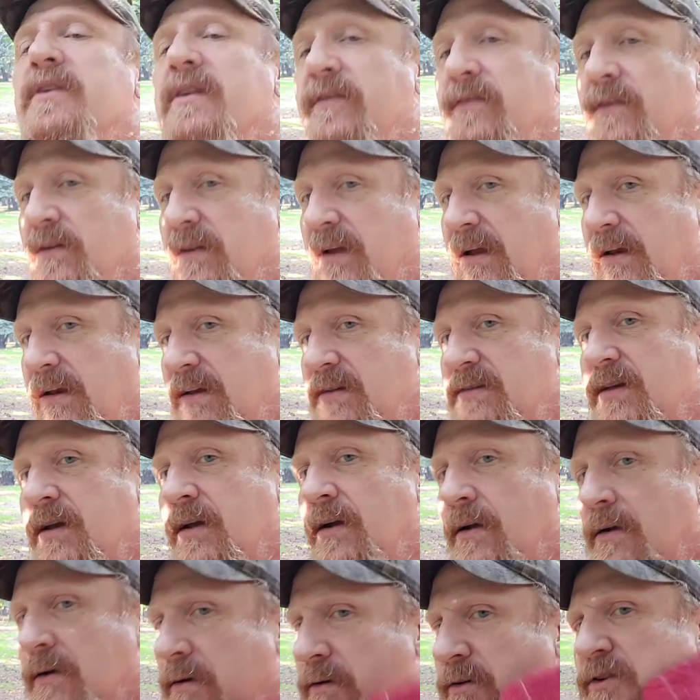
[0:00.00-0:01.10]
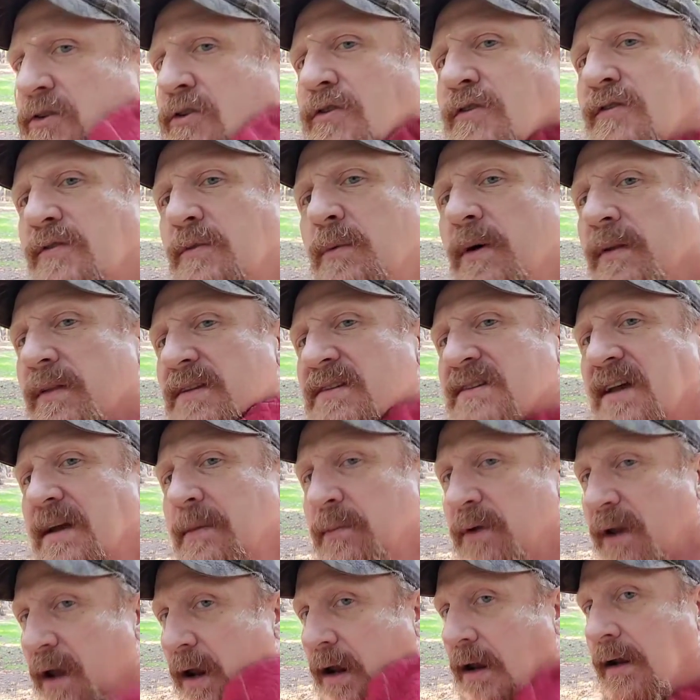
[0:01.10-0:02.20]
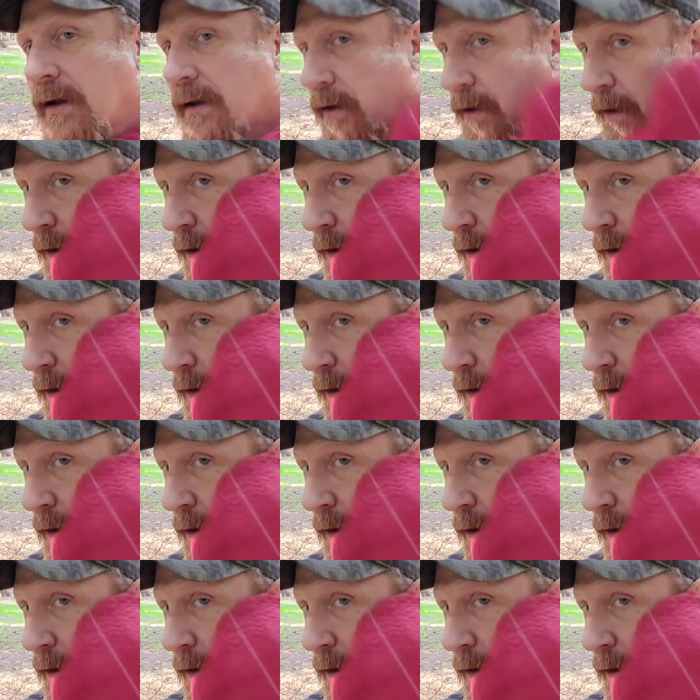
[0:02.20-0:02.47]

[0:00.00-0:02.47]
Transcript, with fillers: different ladies, two of them on the same day